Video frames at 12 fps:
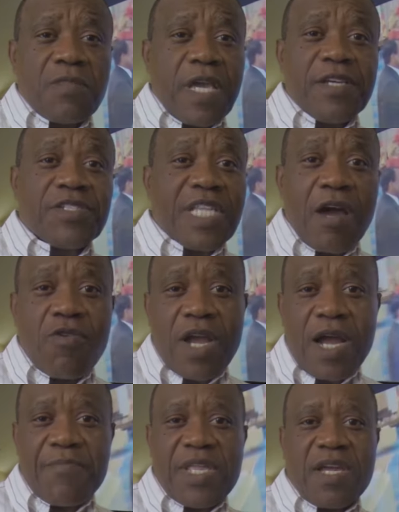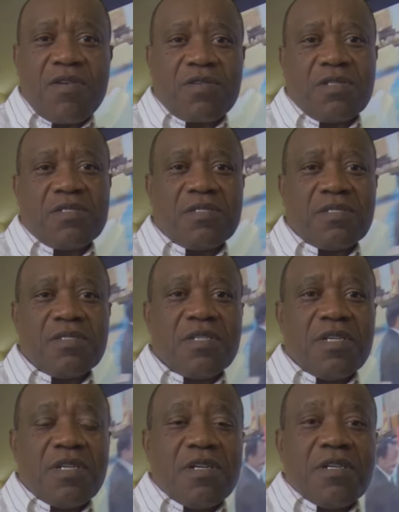is now coming out.
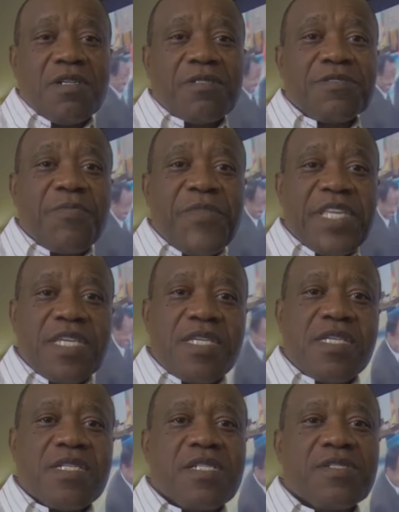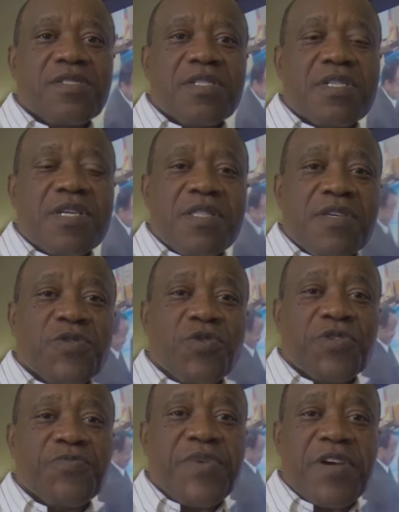For many years, this
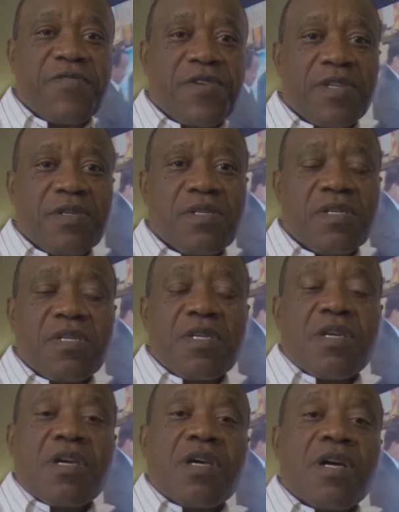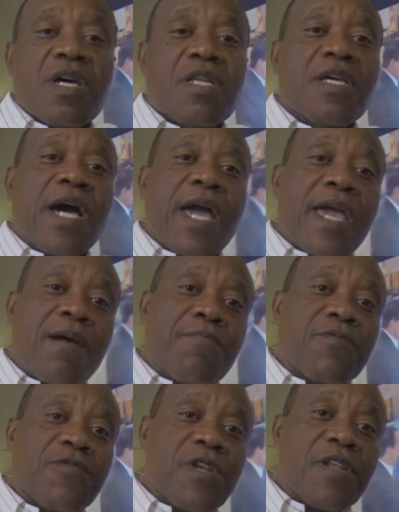was buried, and I
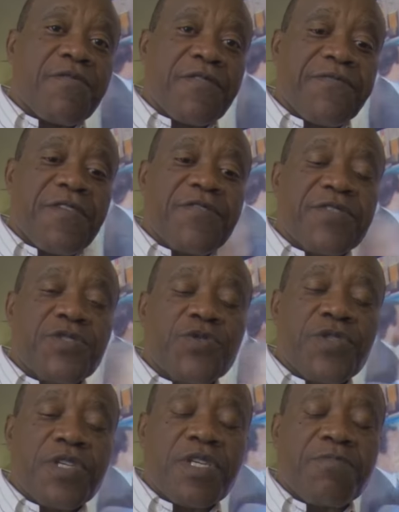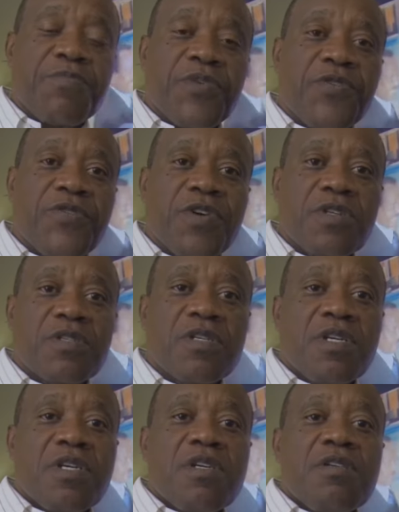am really referring to the period
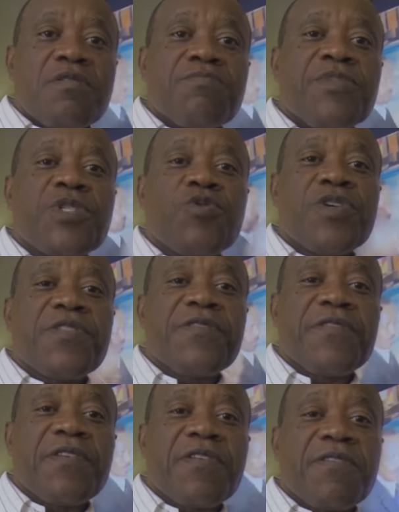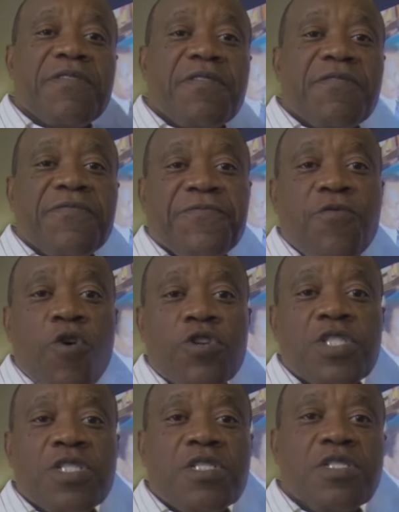between the
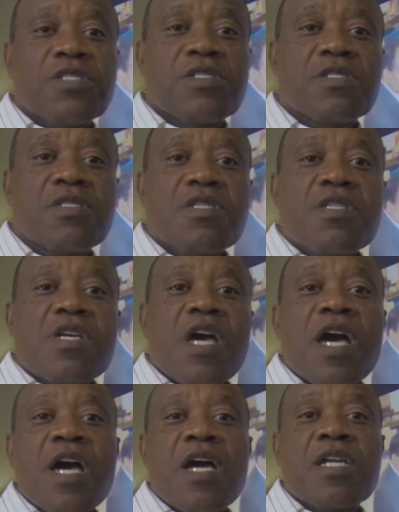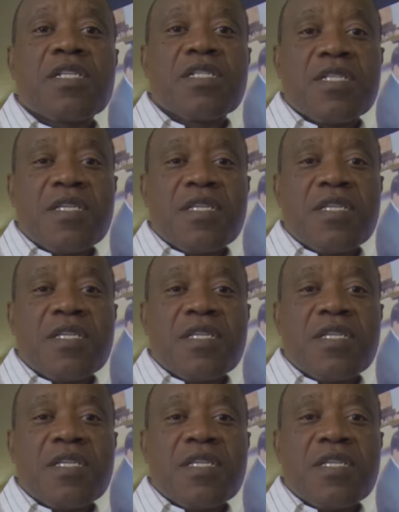40s and